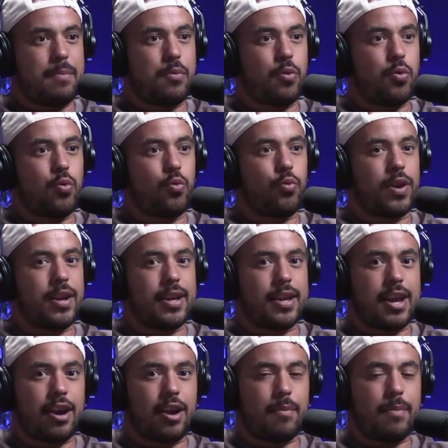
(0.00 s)
of people
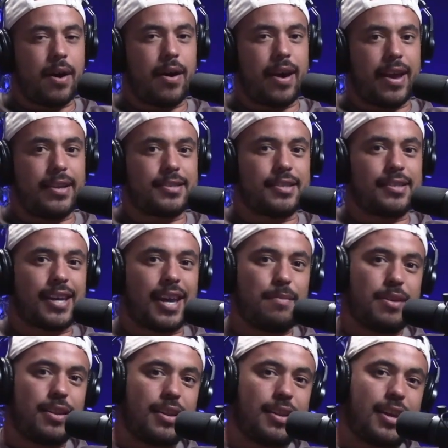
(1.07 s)
really care about
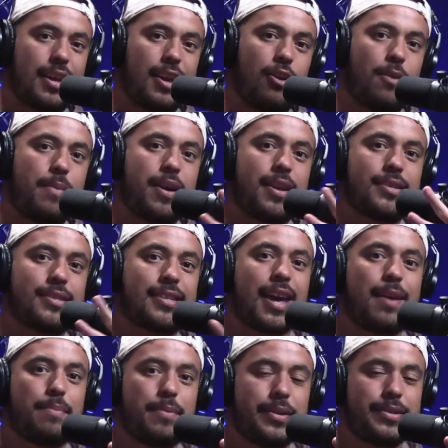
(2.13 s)
entertainment and they care about
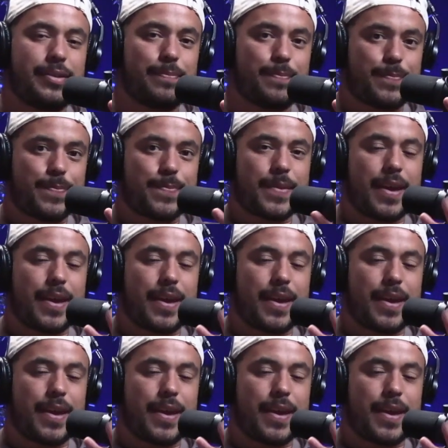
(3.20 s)
escapism.